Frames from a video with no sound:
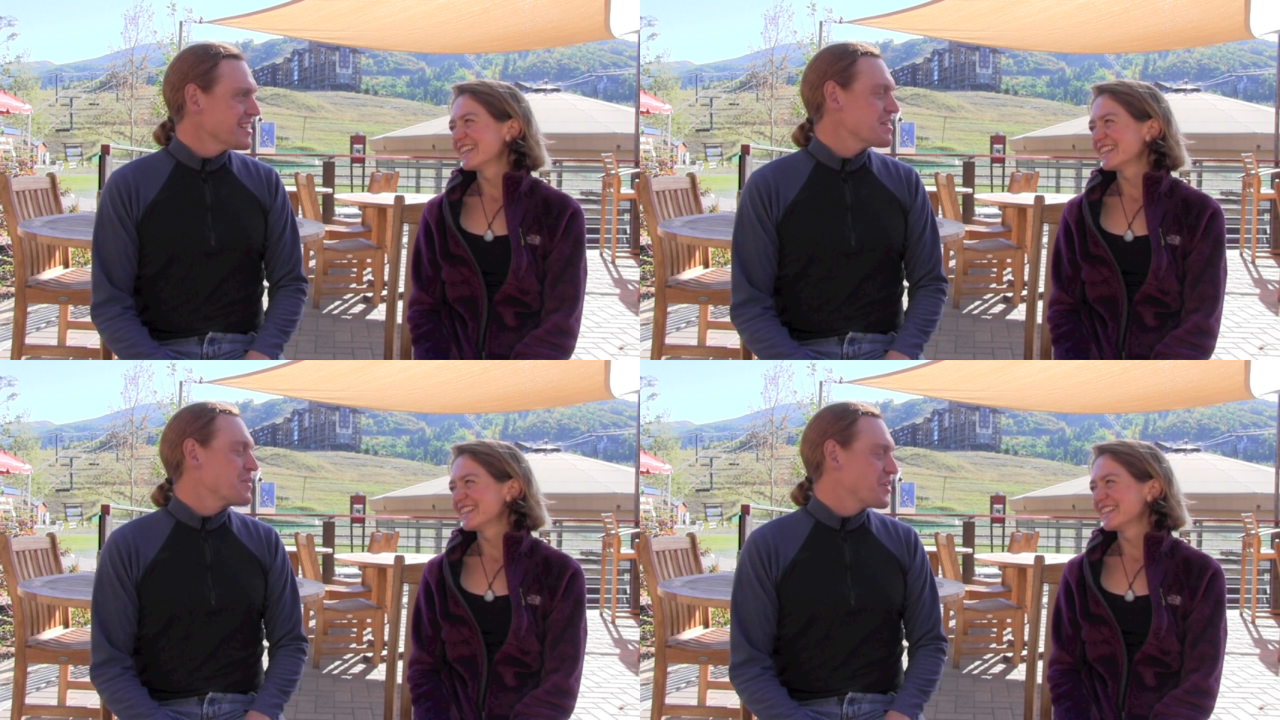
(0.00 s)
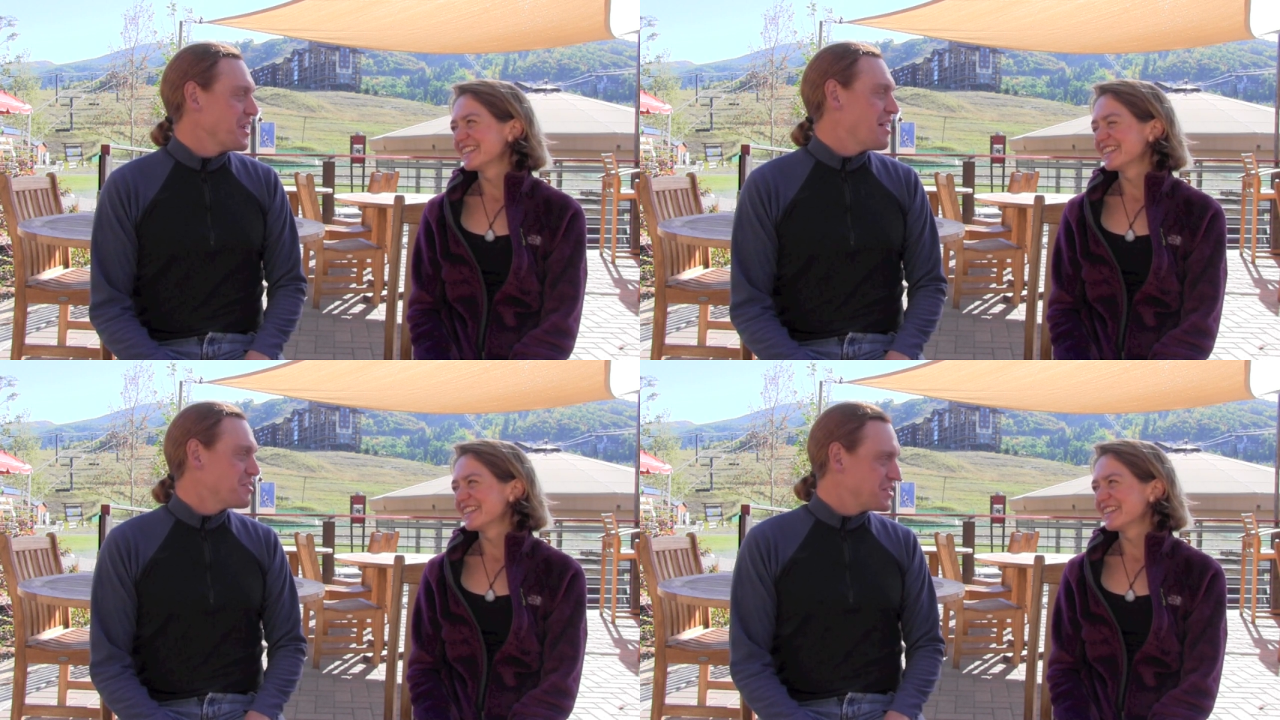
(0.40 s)
Speaker 1: not something you're
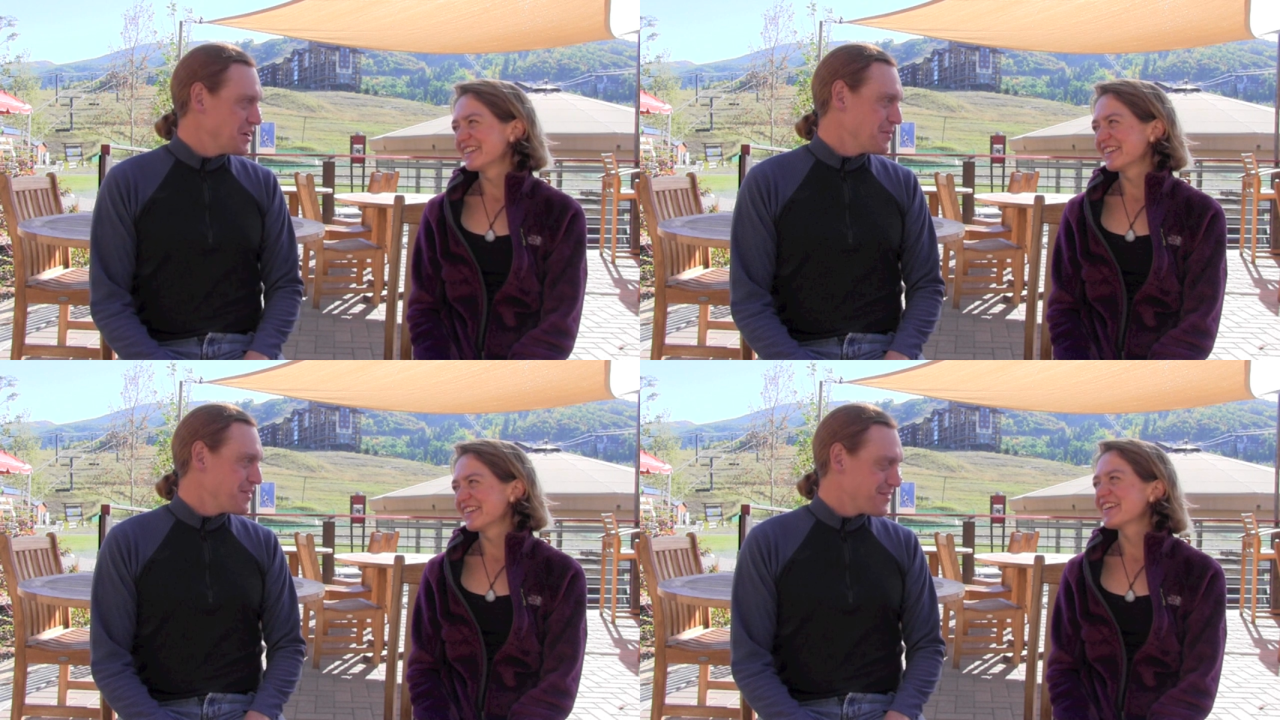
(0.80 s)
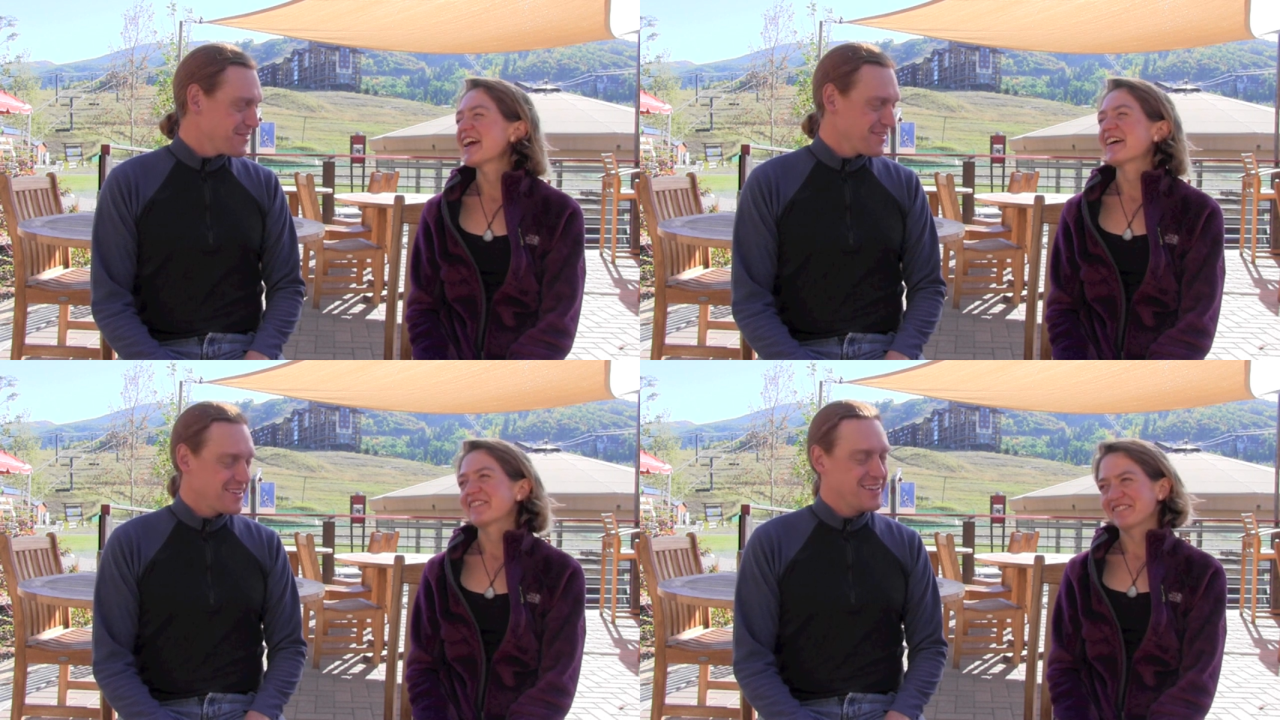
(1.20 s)
going to have to deal with.
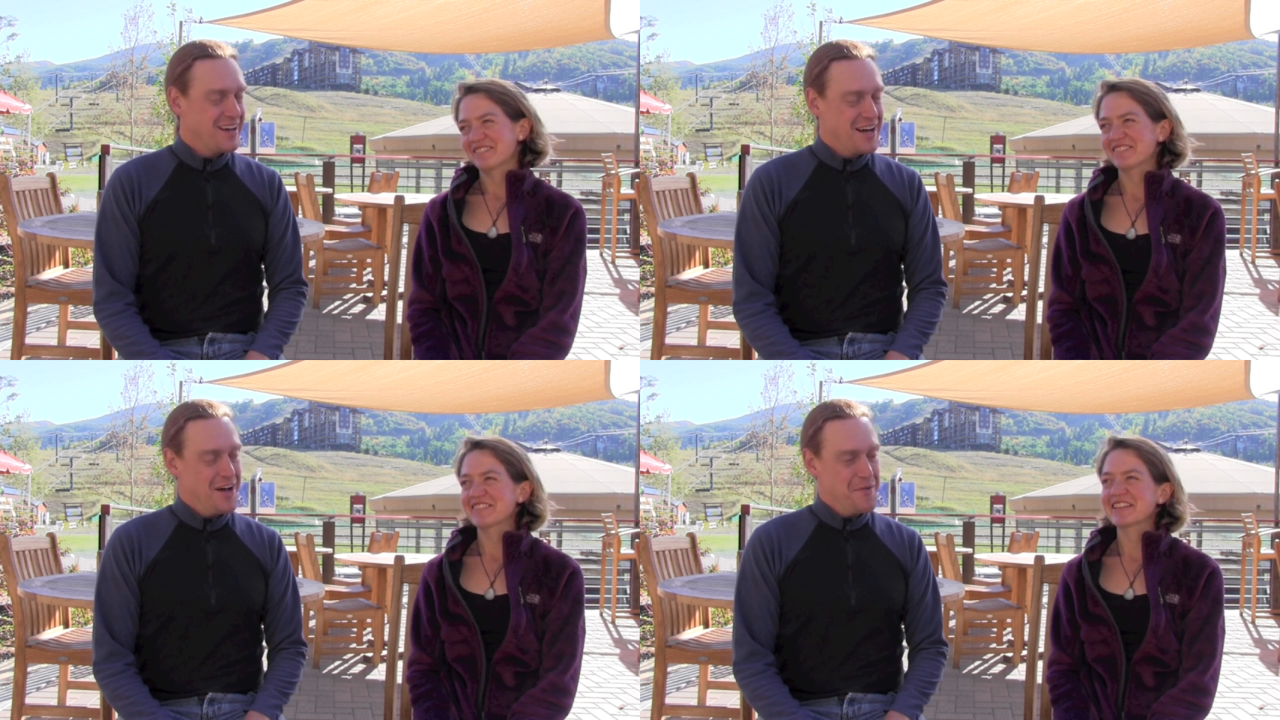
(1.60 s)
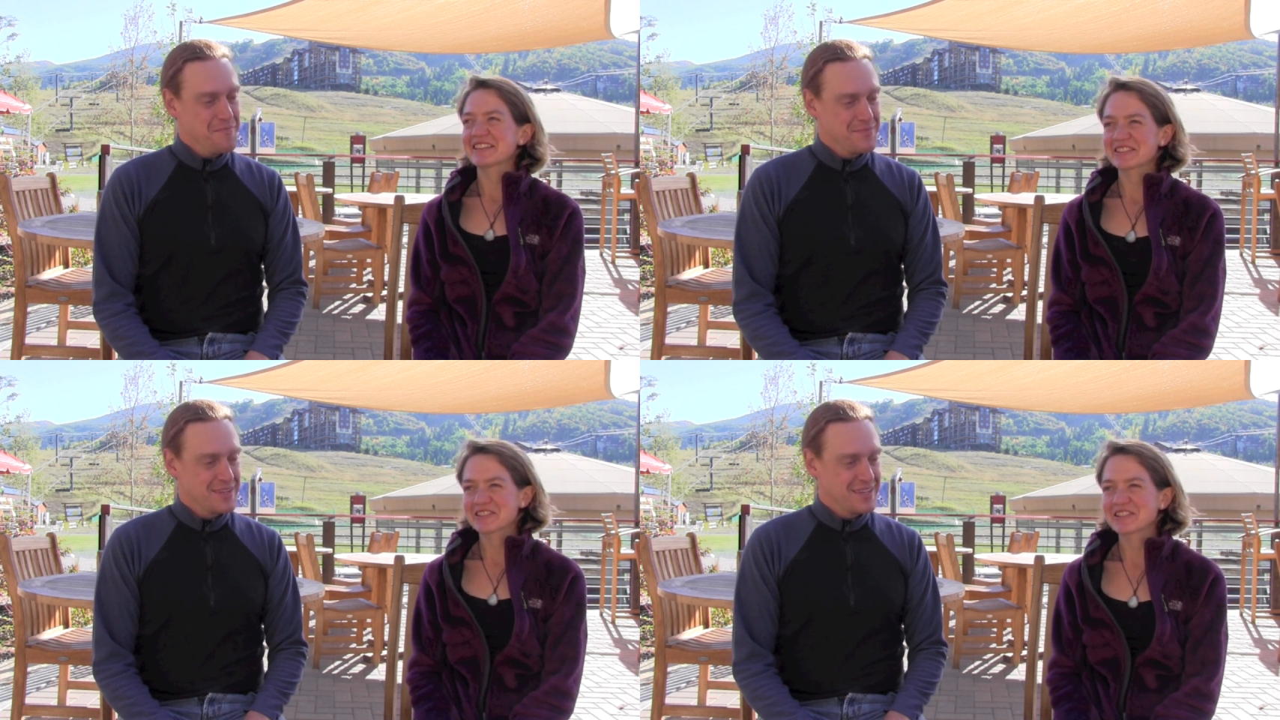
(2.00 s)
Yeah. Um,
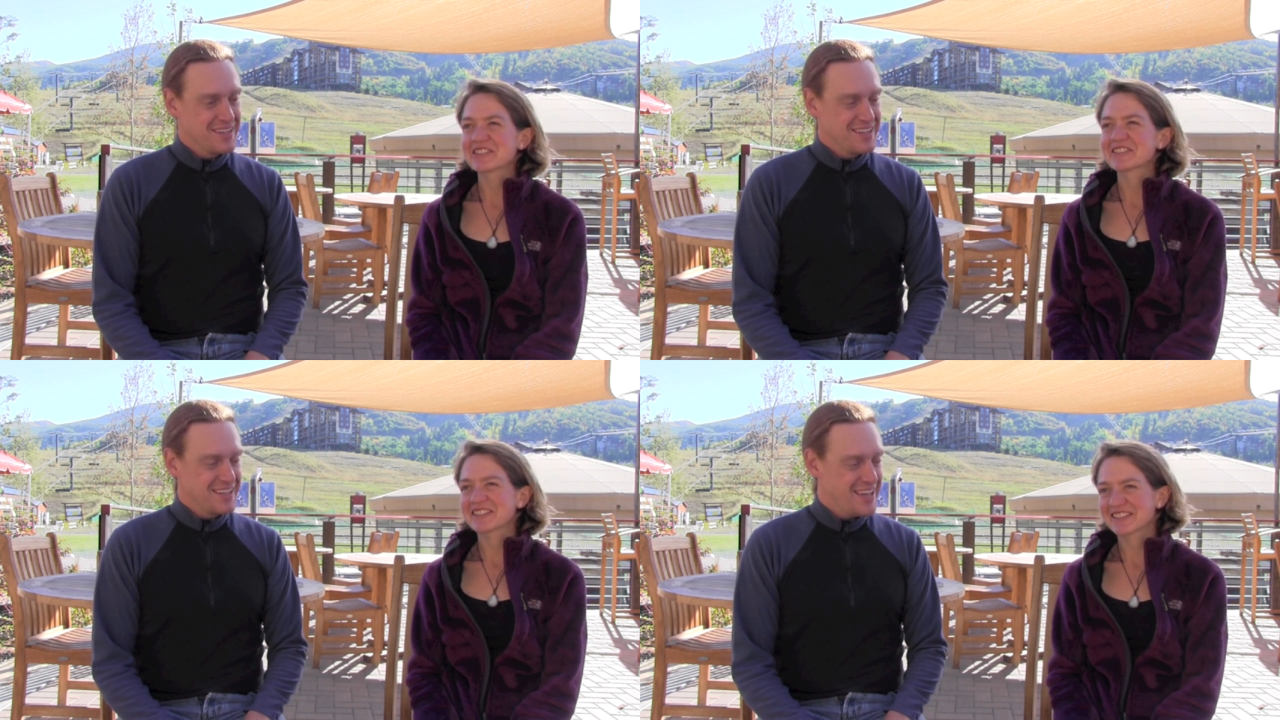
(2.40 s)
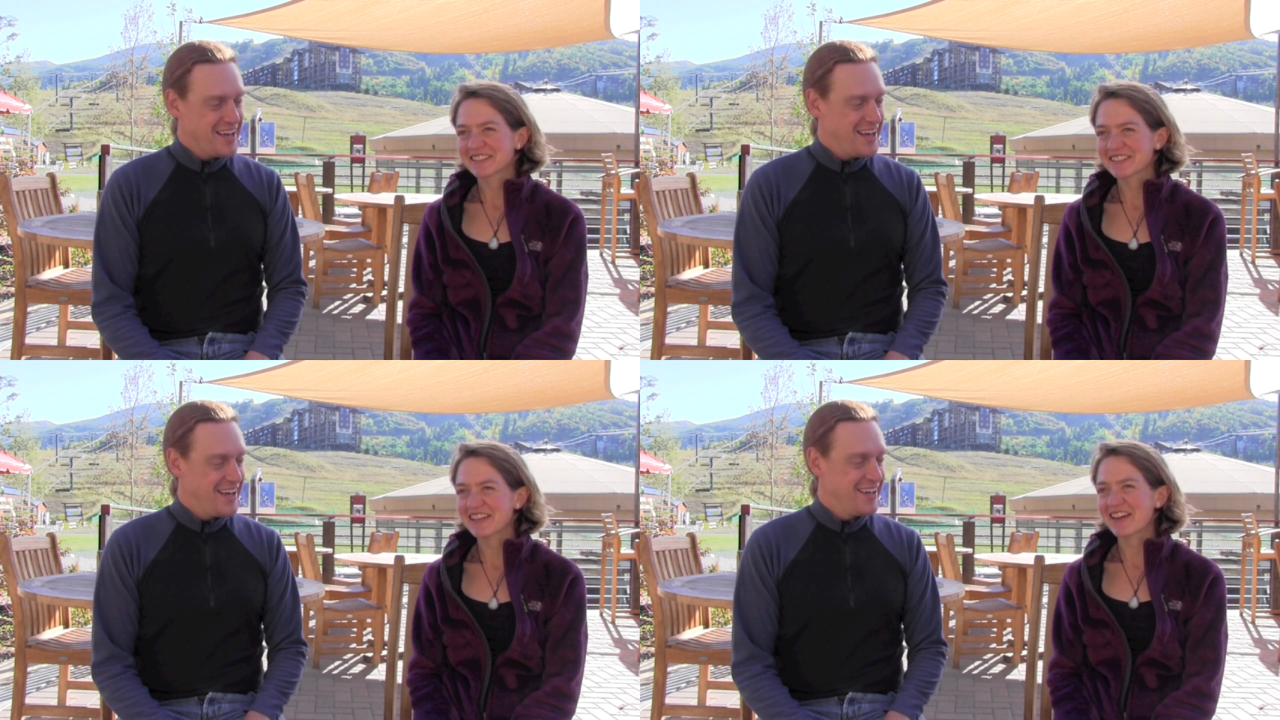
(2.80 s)
Fingers crossed.
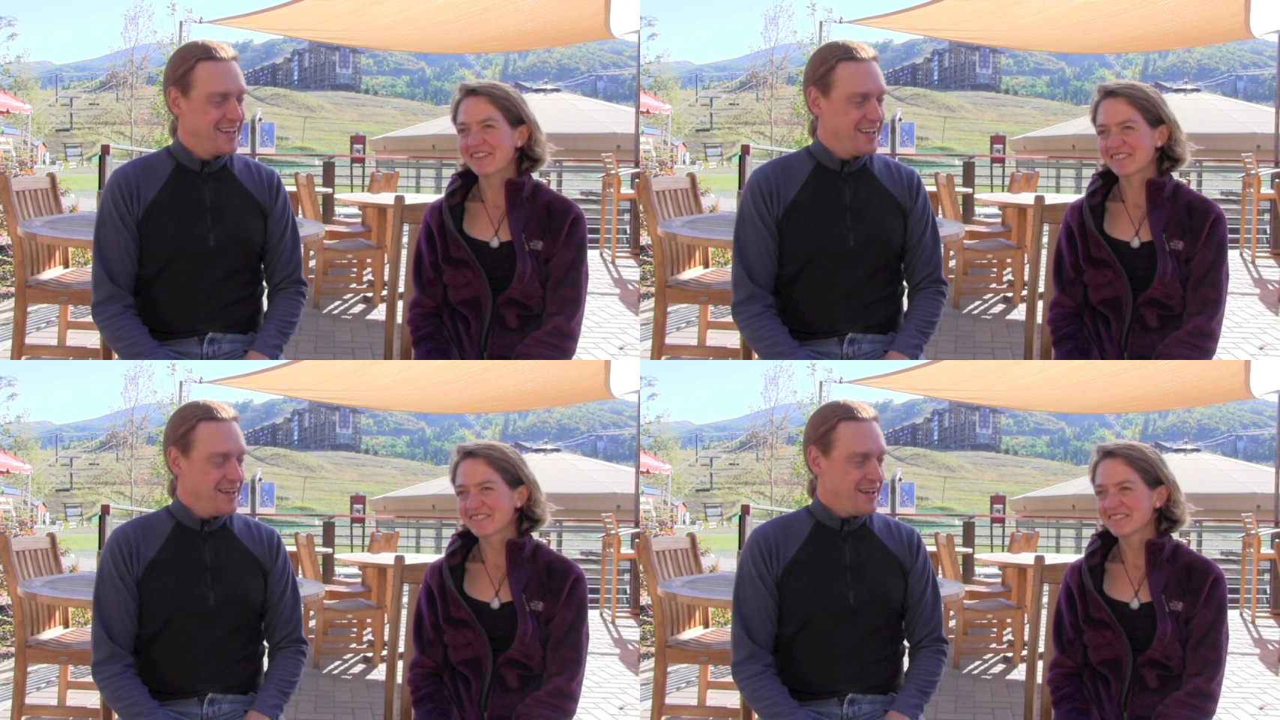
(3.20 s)
Yeah.